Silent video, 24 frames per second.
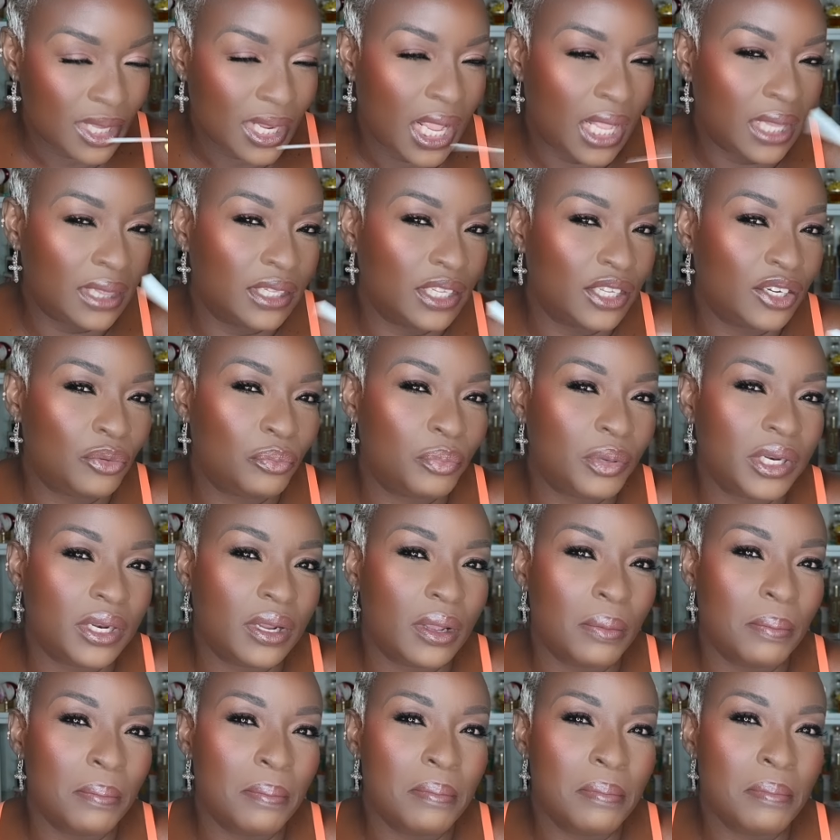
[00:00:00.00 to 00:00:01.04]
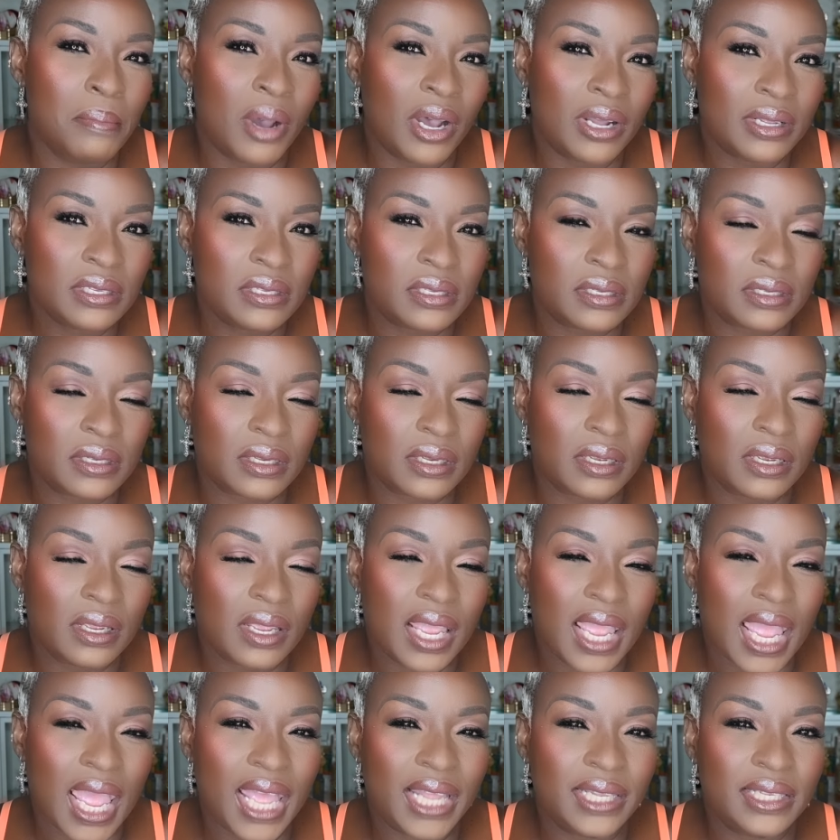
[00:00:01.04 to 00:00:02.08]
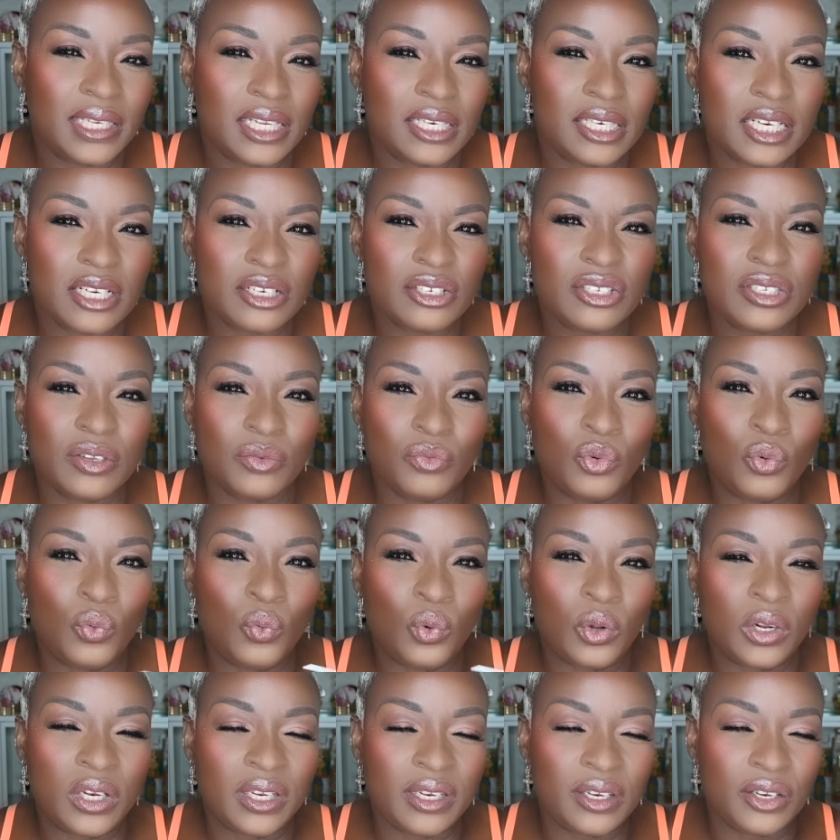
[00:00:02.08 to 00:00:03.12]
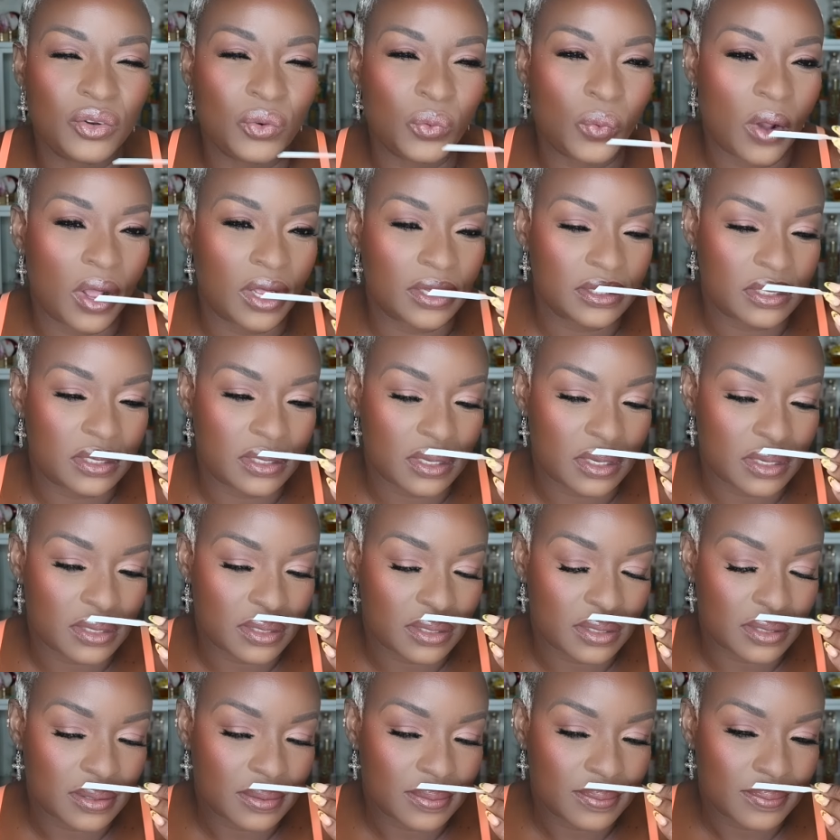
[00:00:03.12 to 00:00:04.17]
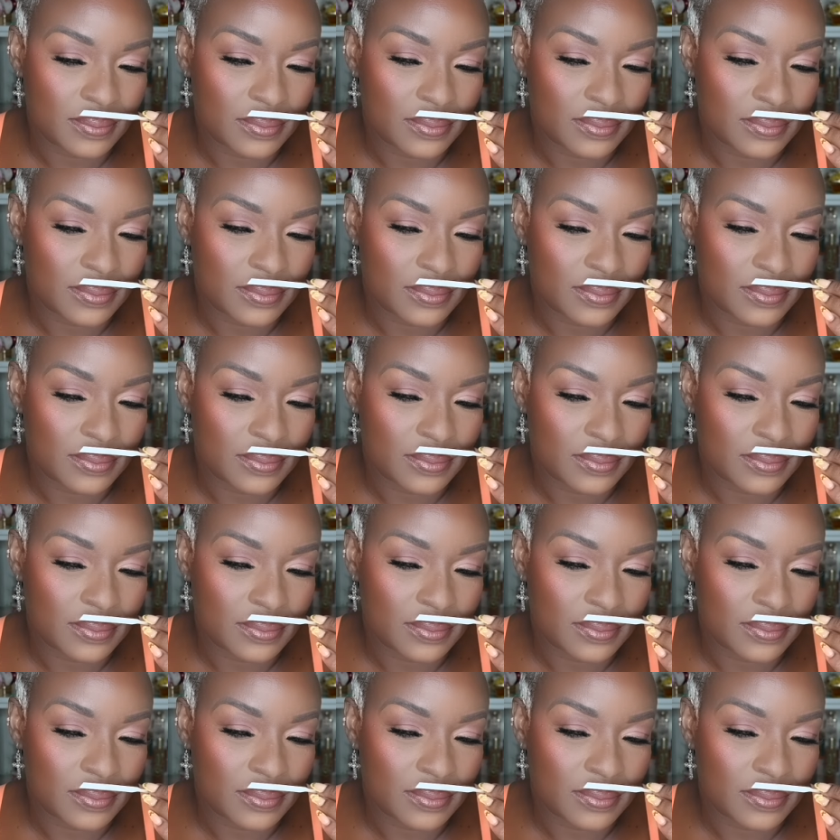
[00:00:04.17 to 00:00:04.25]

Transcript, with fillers: a little bit of musk, and then there's some woody nuances.